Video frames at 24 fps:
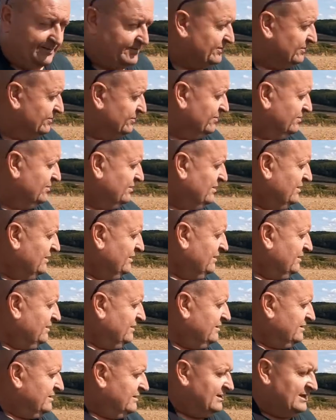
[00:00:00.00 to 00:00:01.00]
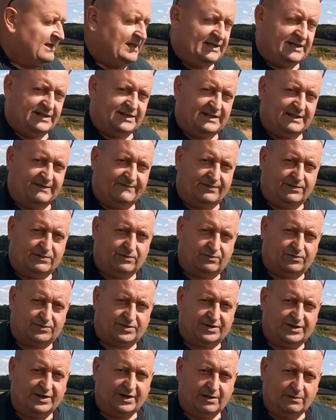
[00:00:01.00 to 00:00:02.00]
or at least difficult
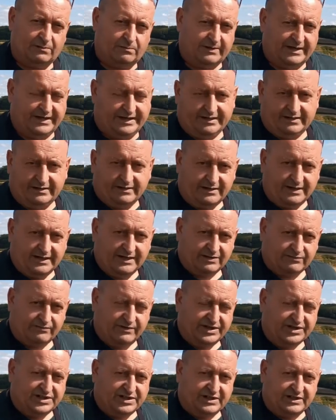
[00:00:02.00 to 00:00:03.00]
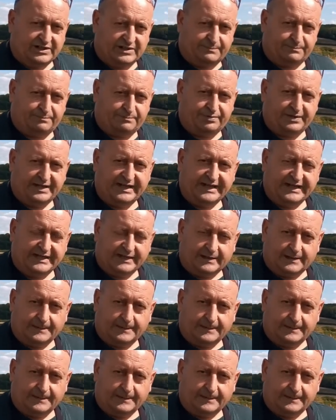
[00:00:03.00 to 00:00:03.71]
to know when it's reaching its peak.